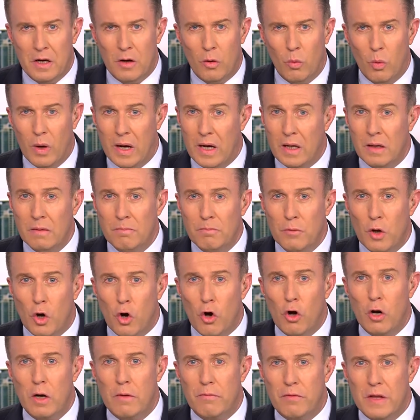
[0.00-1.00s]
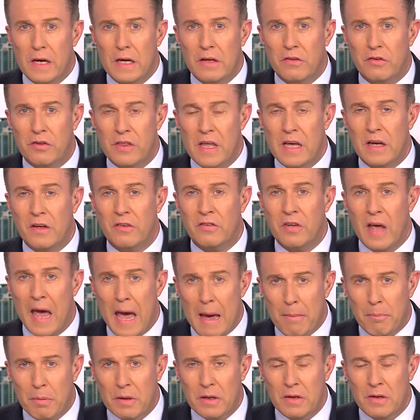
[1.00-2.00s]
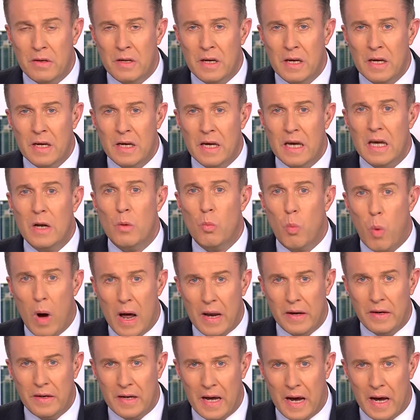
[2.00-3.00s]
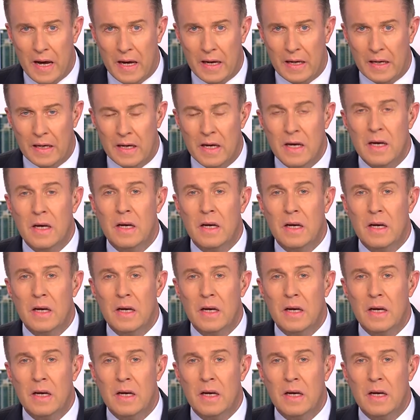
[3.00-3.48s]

Well, all of these things happened in one day.